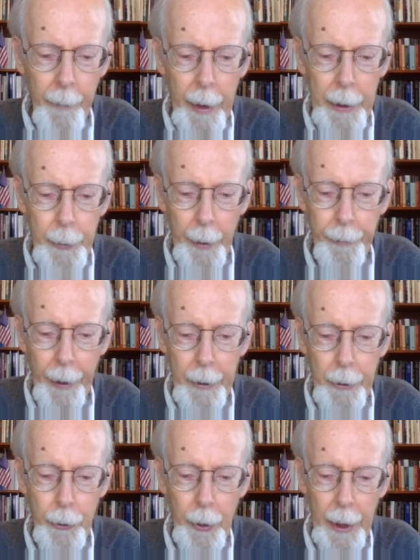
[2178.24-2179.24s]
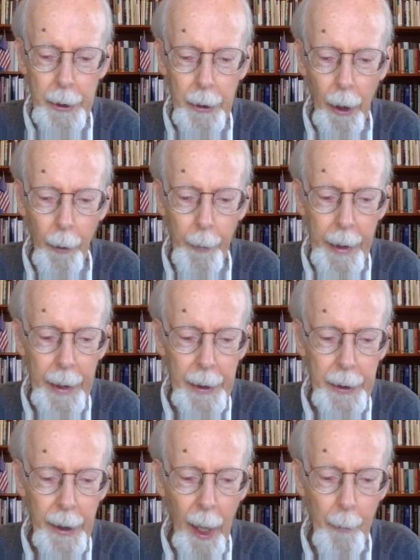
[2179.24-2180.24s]
Covenants reflect trust already
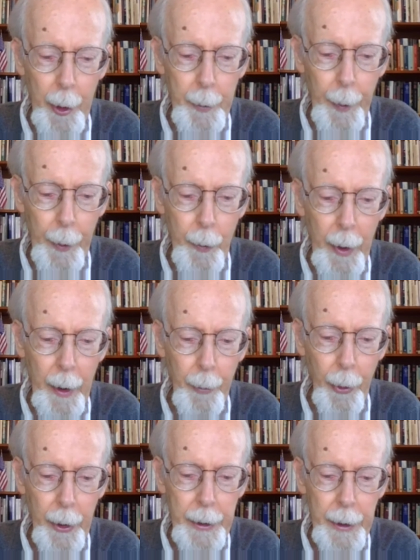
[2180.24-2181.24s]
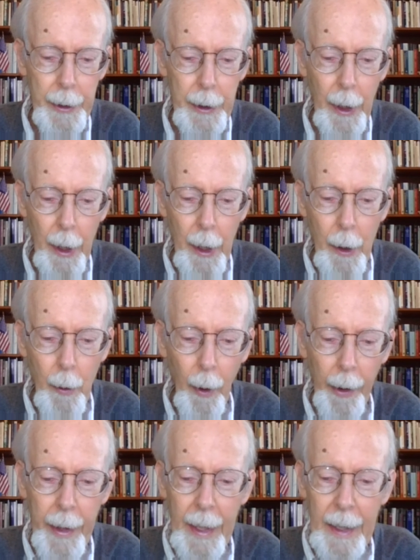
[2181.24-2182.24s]
established between persons
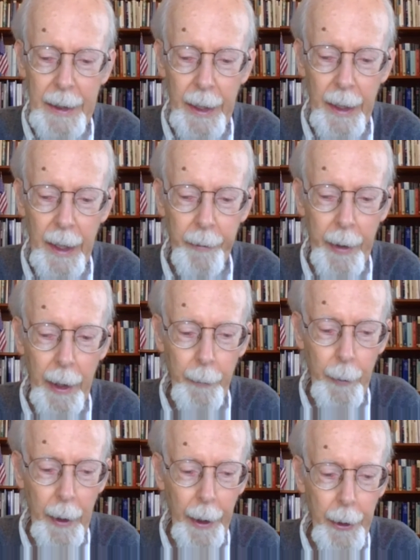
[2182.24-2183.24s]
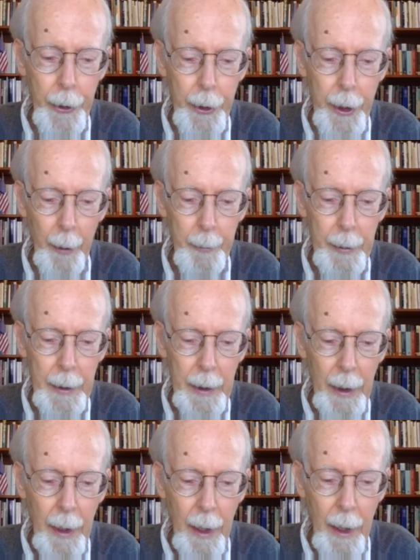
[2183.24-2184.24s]
or in a significant relationship.
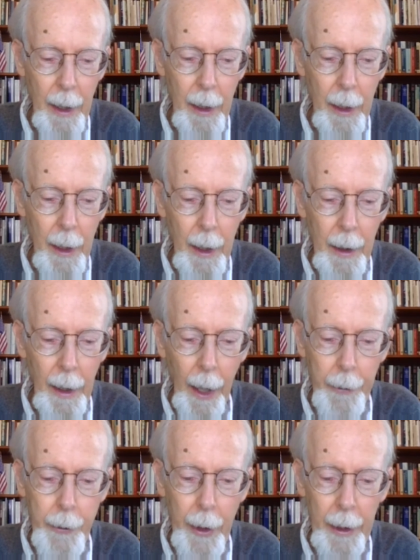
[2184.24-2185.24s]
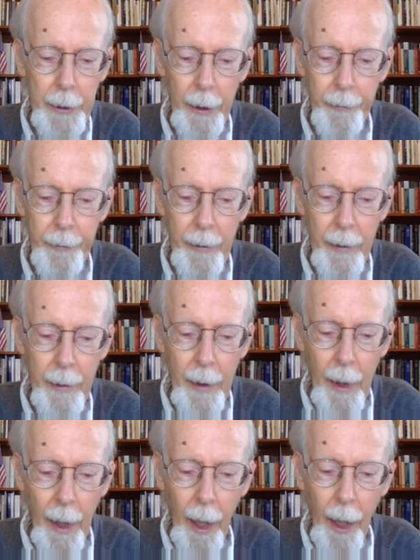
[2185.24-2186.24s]
Contracts
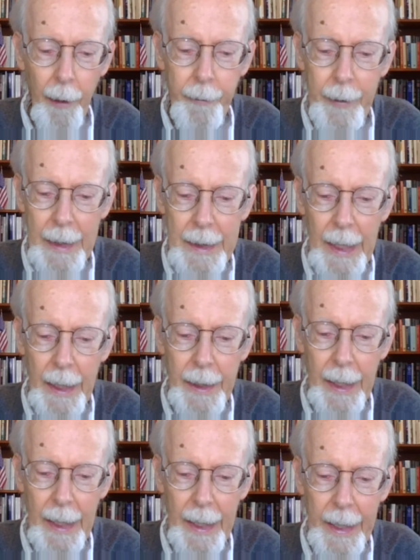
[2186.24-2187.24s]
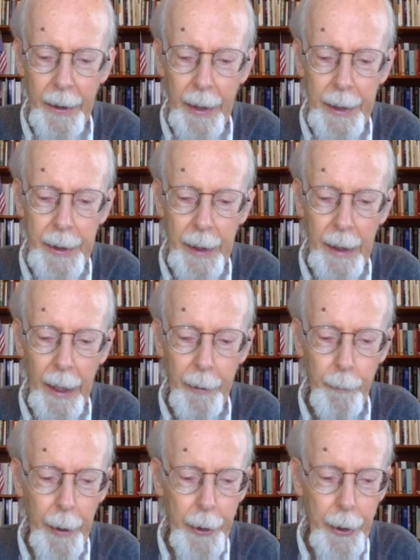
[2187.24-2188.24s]
are of necessity legalistic
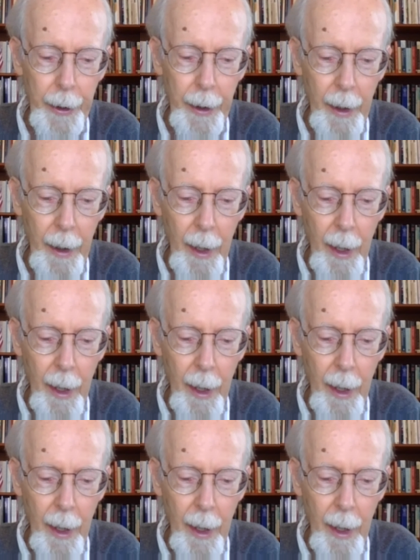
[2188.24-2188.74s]
and rigid,